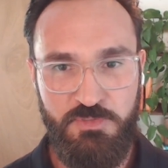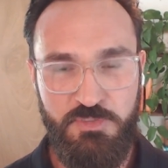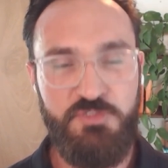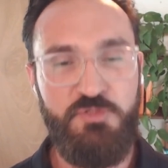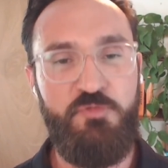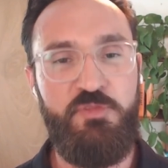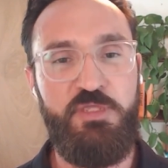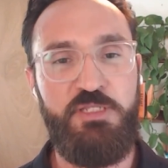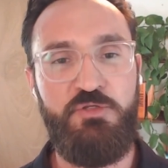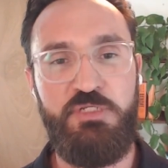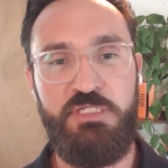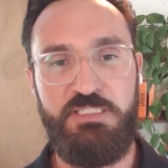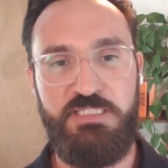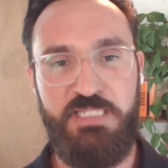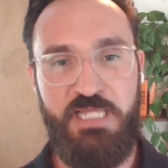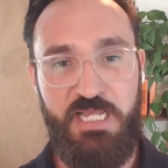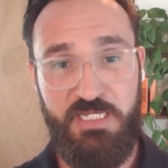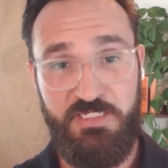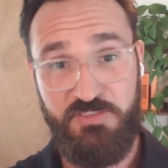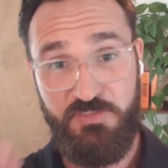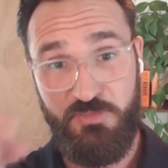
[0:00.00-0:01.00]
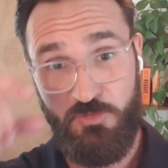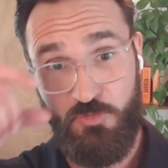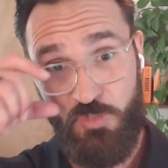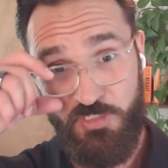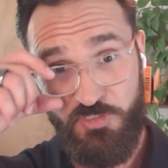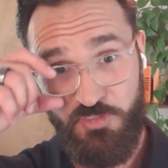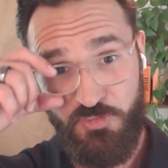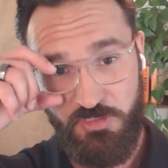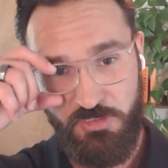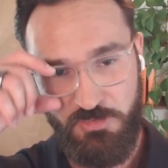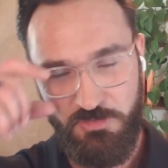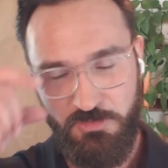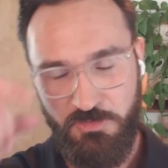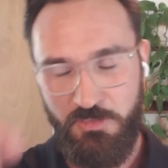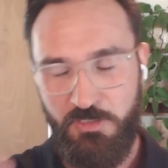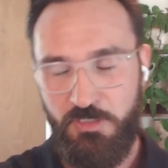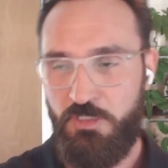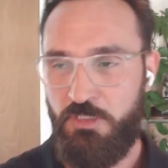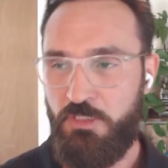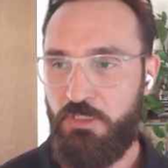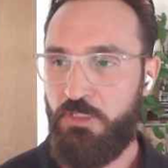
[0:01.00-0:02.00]
So then you get to ask the question,
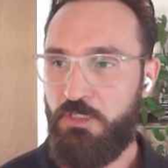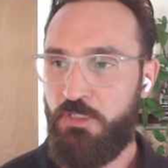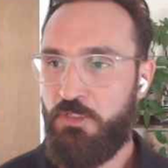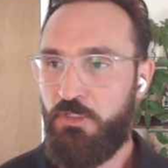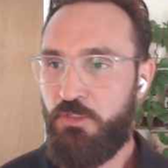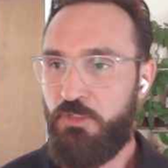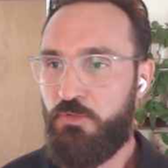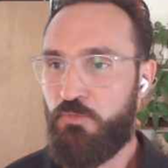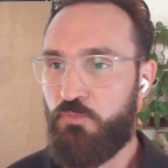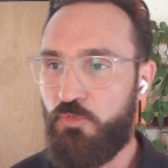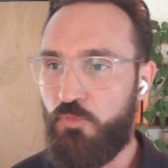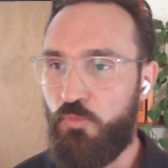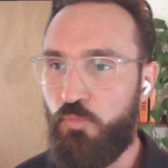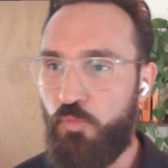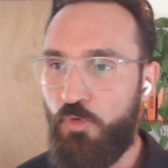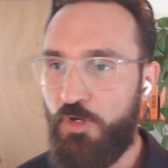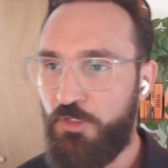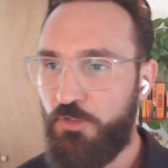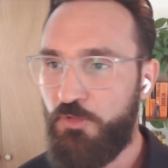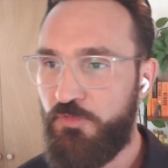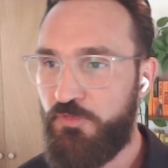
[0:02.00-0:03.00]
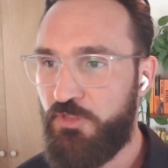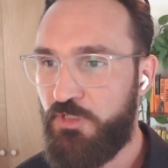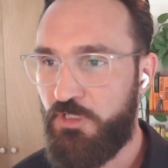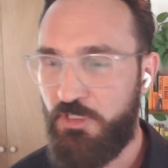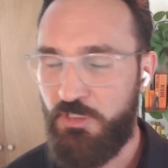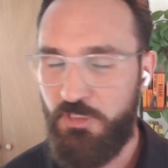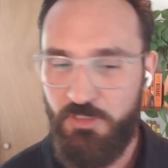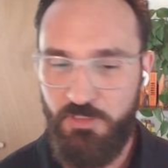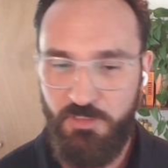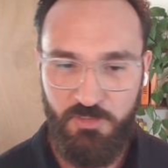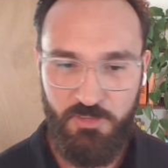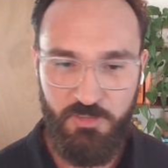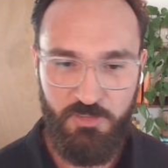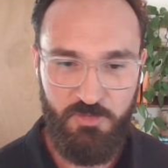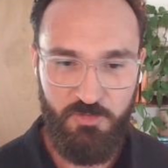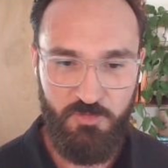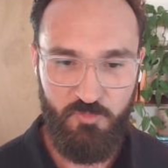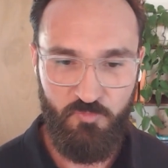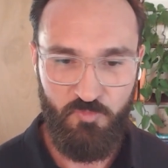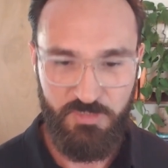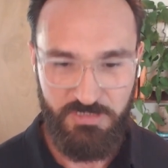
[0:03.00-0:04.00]
well, what are the
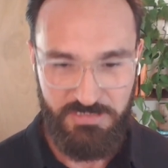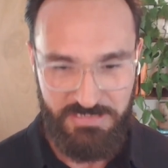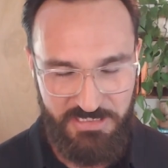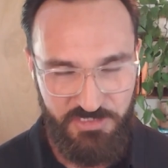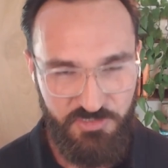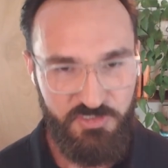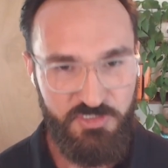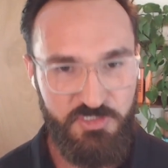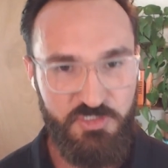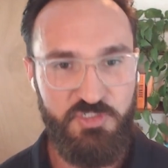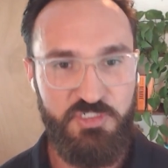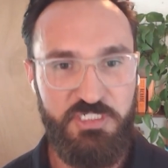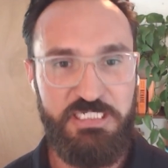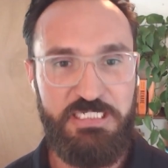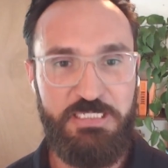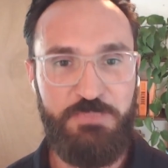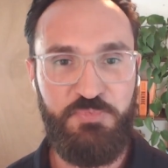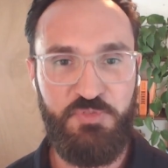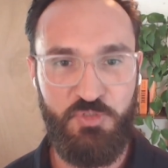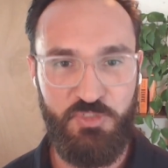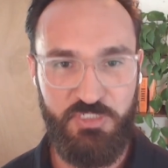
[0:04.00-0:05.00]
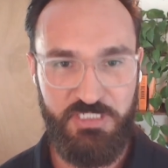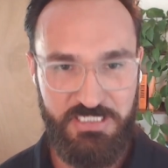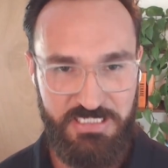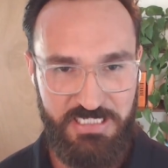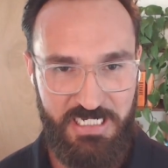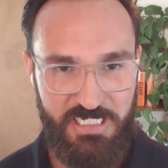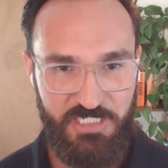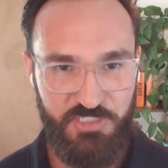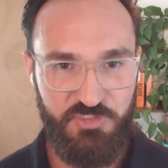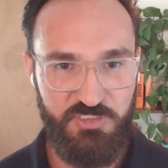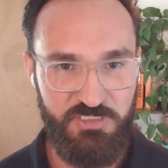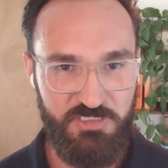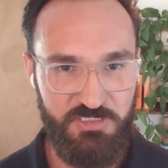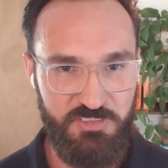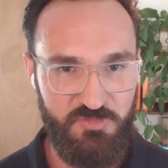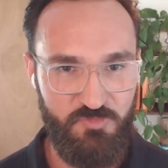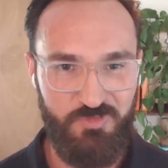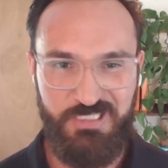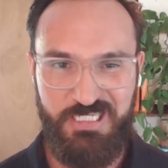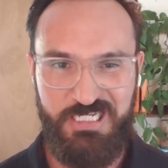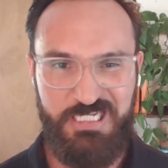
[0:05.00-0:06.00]
relationships or
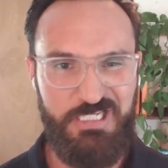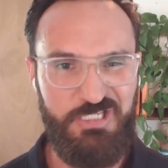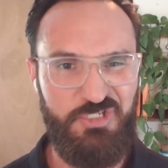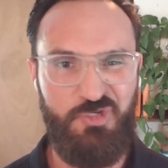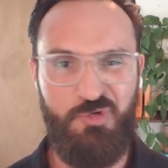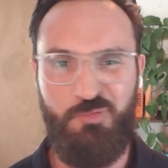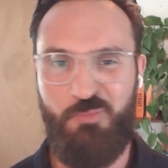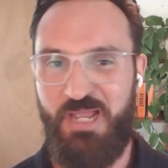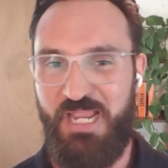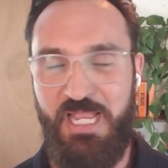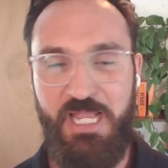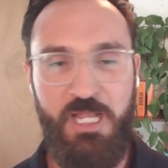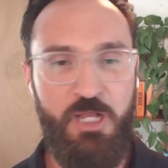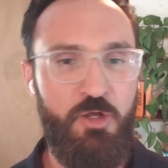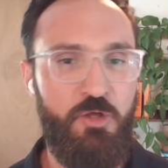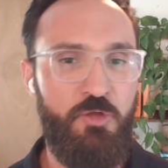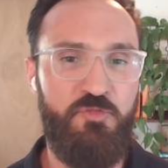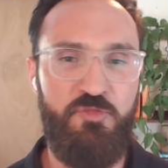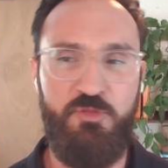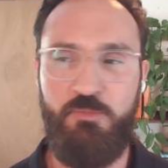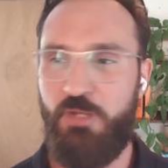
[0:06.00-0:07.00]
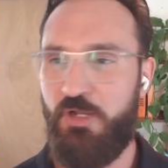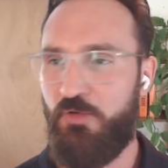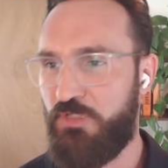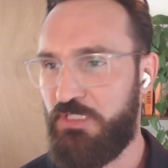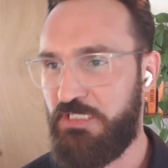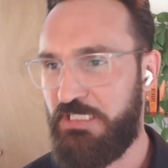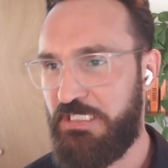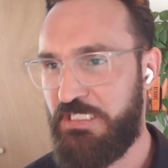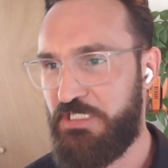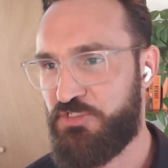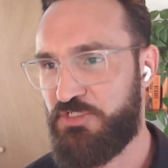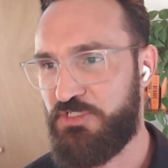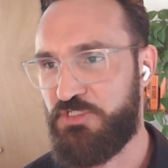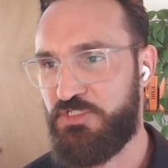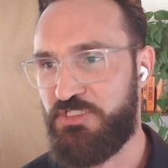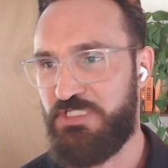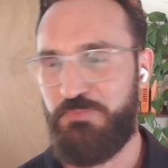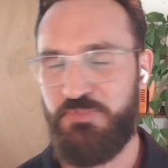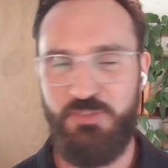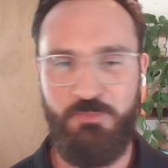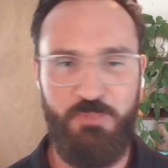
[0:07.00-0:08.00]
connections related to my health and my
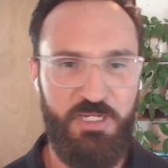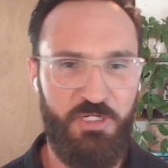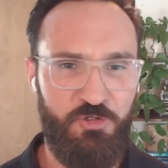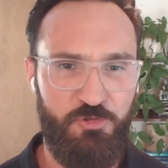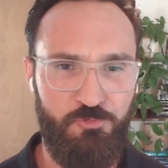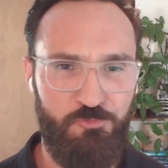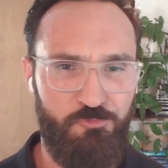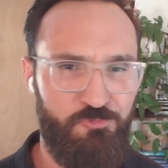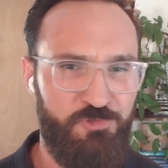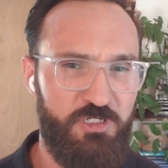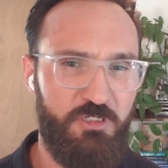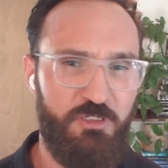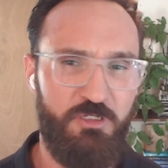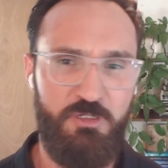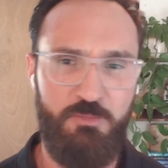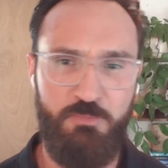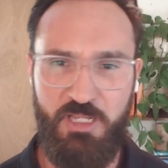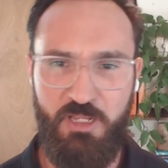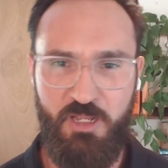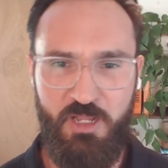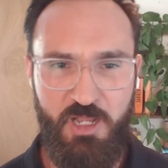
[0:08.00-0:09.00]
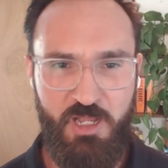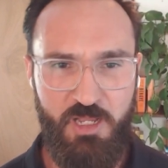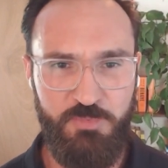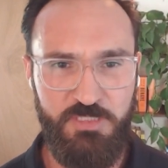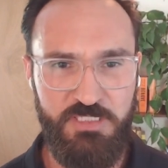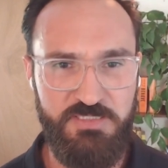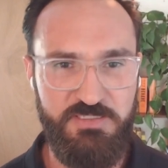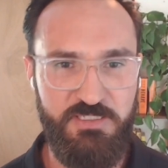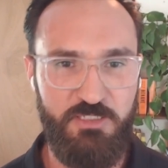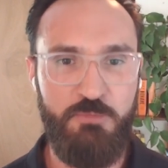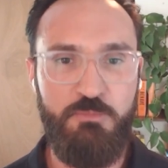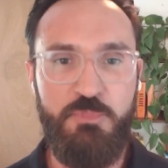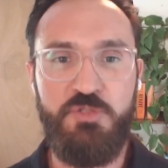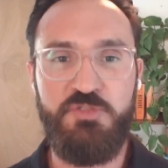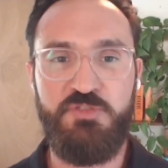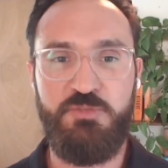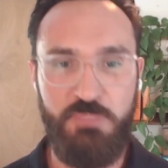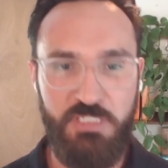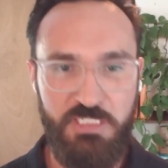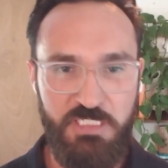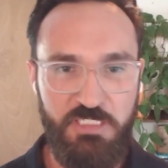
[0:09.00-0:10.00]
relationships and my career and my hobbies that are
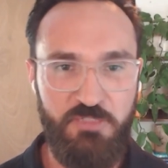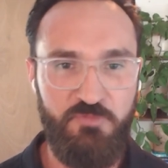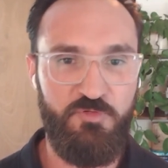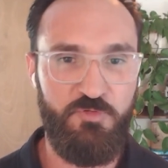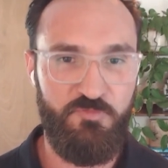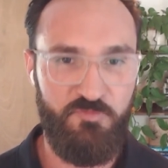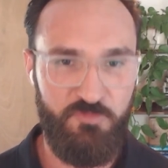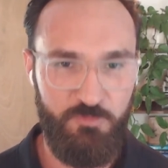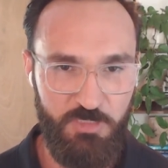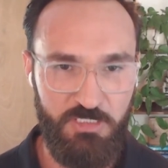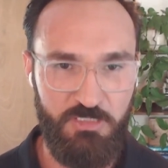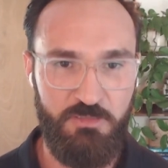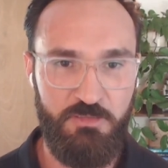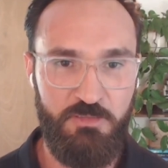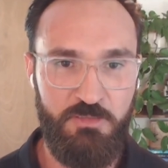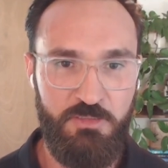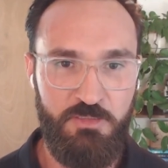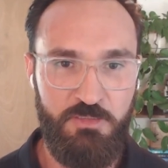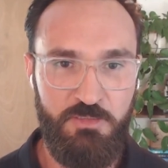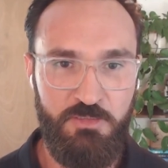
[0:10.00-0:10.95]
most meaningful to me